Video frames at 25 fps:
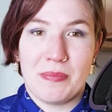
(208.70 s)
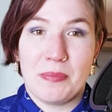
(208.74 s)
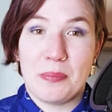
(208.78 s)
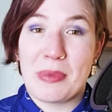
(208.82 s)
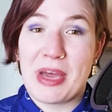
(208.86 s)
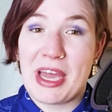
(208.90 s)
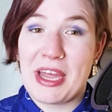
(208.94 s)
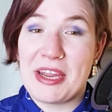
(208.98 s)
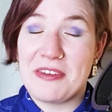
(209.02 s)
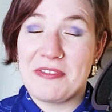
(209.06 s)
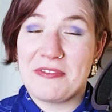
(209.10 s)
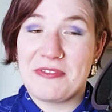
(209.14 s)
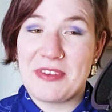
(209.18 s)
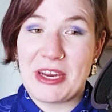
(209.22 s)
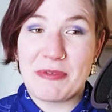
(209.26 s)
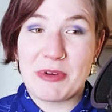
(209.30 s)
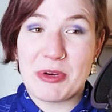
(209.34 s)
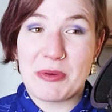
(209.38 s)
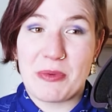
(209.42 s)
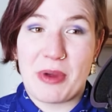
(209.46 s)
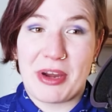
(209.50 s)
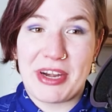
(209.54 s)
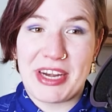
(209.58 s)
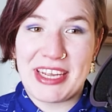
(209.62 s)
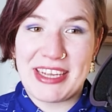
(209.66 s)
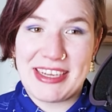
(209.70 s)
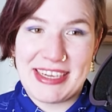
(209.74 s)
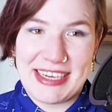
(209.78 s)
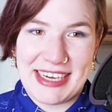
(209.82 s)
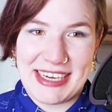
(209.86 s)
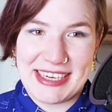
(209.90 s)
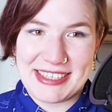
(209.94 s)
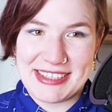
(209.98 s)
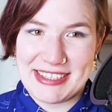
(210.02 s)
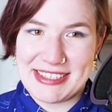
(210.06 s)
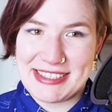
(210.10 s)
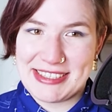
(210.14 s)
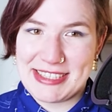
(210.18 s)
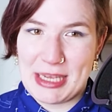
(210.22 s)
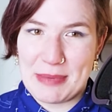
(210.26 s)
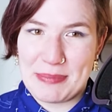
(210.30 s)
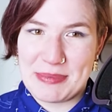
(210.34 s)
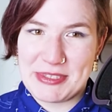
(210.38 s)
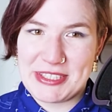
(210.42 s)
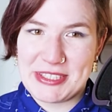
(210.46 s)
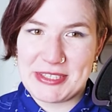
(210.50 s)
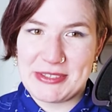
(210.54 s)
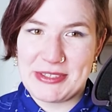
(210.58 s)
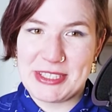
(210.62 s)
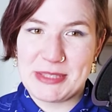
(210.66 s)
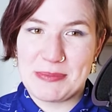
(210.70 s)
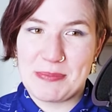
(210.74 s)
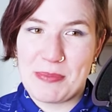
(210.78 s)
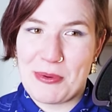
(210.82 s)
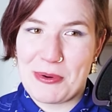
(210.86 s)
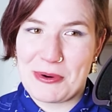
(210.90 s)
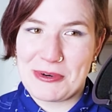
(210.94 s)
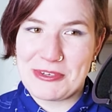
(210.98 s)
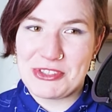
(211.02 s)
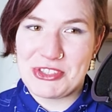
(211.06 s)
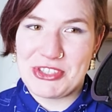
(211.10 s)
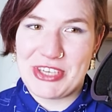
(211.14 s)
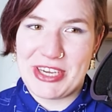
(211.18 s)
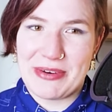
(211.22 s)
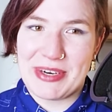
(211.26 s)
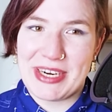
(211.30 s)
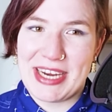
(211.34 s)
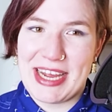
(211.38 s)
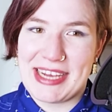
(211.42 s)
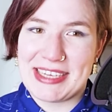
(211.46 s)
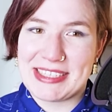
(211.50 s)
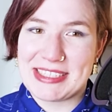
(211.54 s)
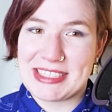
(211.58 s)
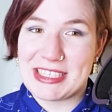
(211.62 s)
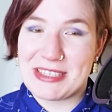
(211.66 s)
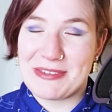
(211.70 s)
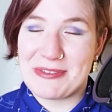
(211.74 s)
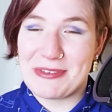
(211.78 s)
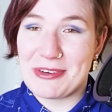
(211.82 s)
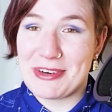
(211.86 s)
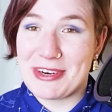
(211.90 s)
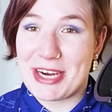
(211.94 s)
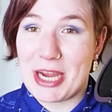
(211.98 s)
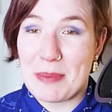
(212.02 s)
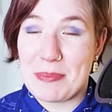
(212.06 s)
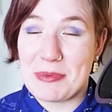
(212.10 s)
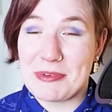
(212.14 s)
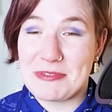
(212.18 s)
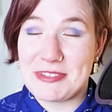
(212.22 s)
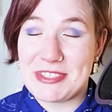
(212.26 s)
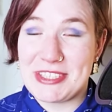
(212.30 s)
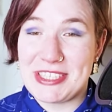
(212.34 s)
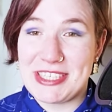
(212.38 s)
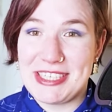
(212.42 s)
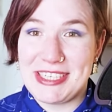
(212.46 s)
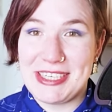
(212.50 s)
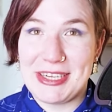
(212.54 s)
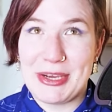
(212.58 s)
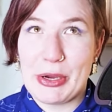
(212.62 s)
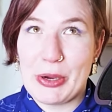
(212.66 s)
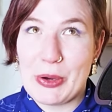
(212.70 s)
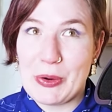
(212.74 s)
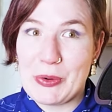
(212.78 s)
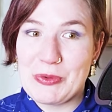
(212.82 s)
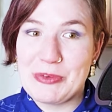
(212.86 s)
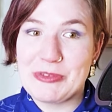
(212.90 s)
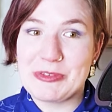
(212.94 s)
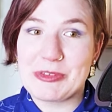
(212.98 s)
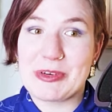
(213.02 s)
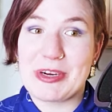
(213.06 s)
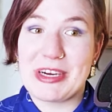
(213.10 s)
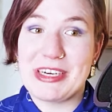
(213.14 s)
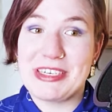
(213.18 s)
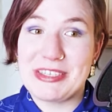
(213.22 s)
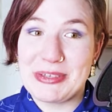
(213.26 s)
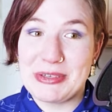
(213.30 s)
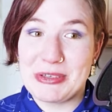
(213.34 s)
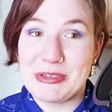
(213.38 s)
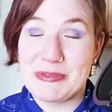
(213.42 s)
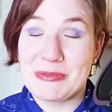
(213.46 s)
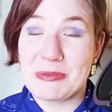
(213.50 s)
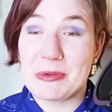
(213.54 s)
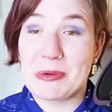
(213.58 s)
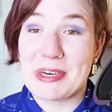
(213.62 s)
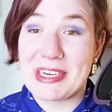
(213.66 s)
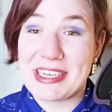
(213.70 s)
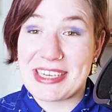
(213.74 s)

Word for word: My favorite running gag in this episode is poor Cherry asking for a cup of tea over and over